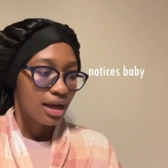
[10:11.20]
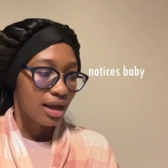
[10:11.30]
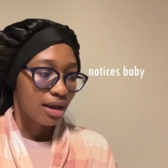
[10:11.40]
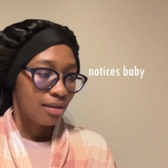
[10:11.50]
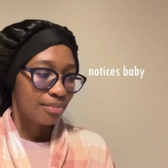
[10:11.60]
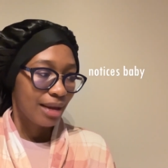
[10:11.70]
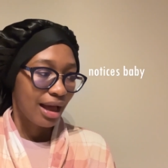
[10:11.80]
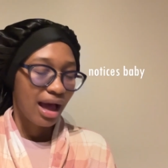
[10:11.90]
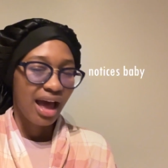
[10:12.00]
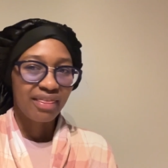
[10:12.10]

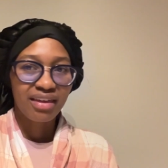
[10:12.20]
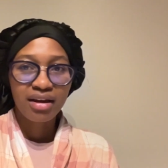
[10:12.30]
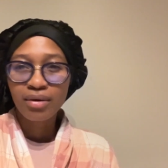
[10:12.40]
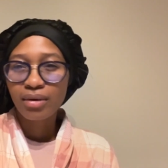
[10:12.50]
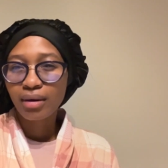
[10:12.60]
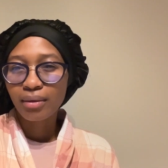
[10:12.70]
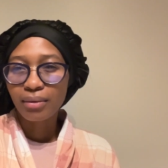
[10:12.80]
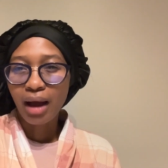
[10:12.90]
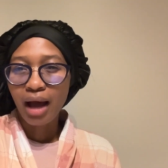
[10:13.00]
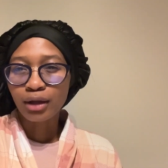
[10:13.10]
I think
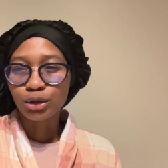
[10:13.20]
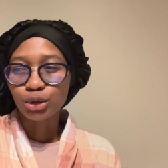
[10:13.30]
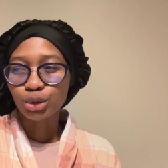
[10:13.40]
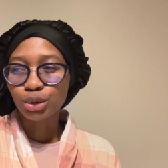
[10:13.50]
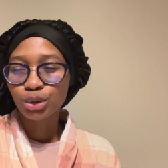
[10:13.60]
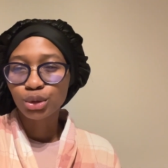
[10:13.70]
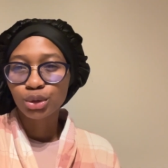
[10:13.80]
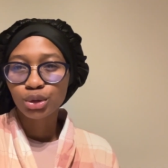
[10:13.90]
I'll do